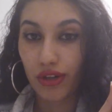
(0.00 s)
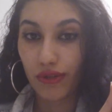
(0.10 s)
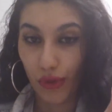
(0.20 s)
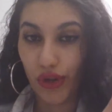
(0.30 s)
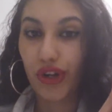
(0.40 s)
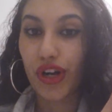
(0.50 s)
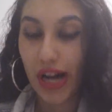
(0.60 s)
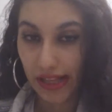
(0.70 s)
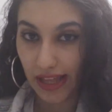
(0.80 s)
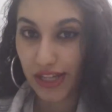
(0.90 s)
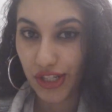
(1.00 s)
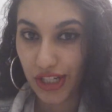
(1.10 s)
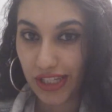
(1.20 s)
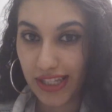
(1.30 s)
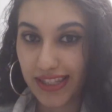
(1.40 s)
for your
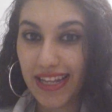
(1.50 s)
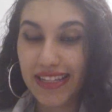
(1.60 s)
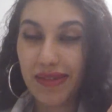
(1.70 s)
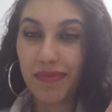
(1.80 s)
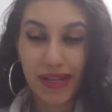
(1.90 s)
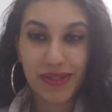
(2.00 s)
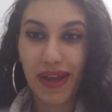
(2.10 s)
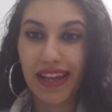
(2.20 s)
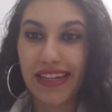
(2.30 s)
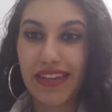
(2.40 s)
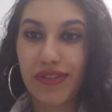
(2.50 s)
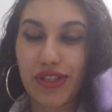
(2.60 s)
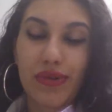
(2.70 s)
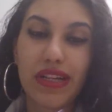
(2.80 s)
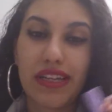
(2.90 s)
eyelashes. That's the best way I can give it
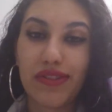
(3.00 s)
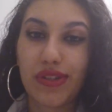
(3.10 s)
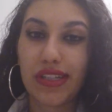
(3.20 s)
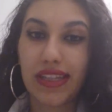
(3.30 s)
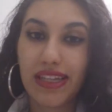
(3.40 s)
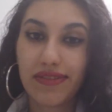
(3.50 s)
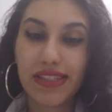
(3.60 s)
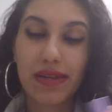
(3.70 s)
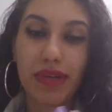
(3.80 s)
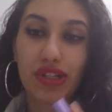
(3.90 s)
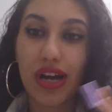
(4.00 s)
to you. It gives you the lift. It makes